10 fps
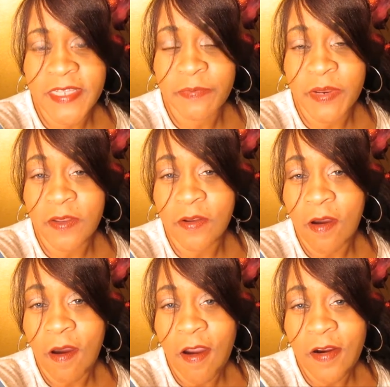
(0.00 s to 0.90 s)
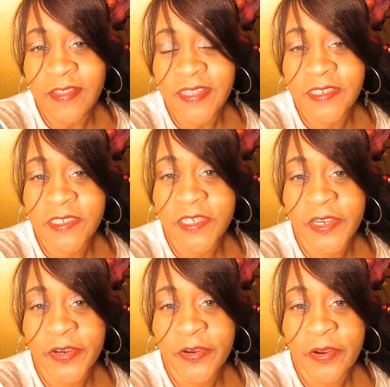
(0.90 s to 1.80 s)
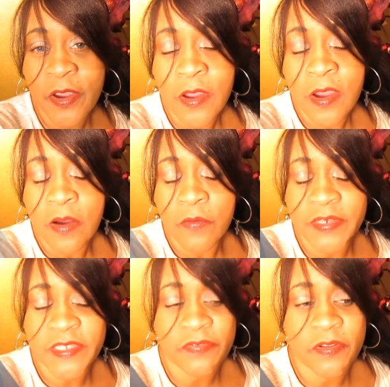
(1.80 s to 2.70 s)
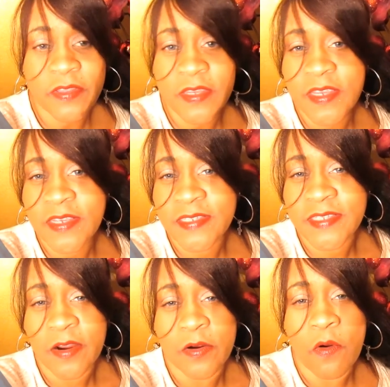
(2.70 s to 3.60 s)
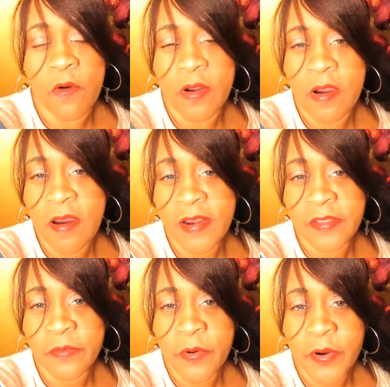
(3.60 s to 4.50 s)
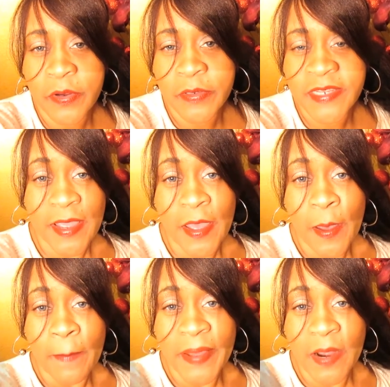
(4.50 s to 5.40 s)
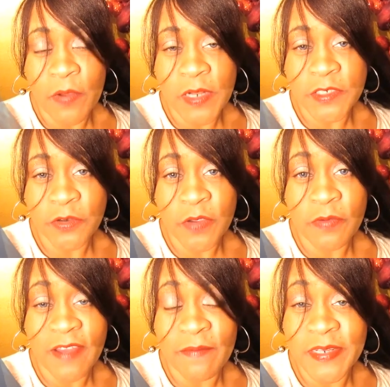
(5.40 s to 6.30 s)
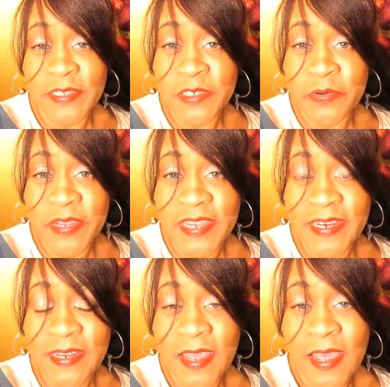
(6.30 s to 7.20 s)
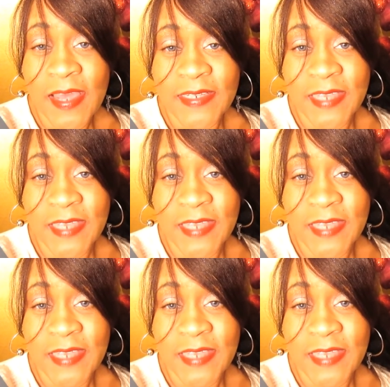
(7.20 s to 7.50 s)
It's been a little hard this year with different things that are going on in the world, but I want to show you what I've been doing to